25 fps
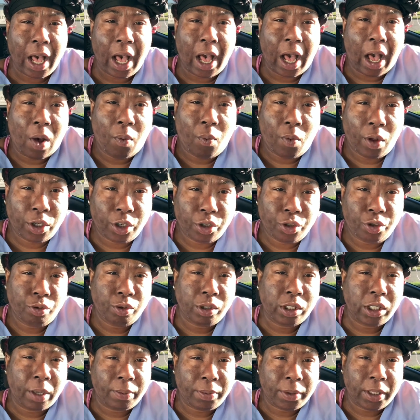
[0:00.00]
I want to do
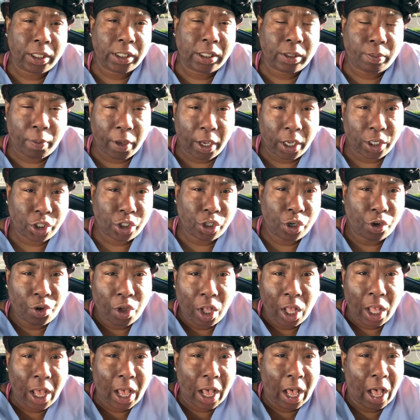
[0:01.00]
something special.
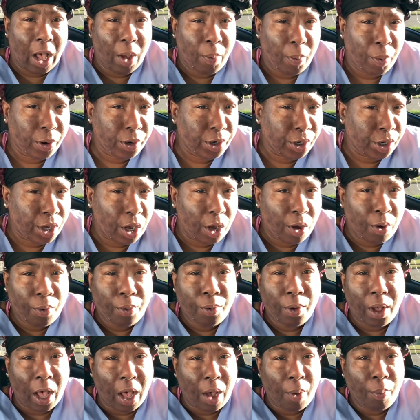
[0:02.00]
I want to
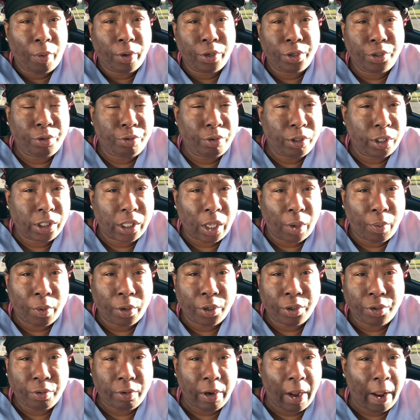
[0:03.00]
go. I want to do this. I
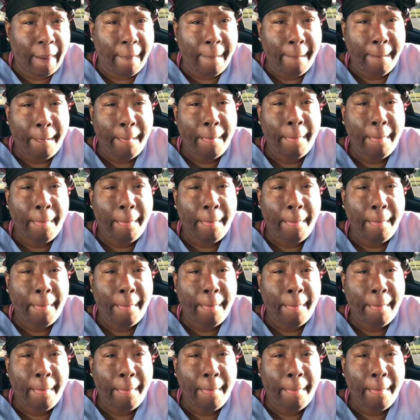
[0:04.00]
want to do that.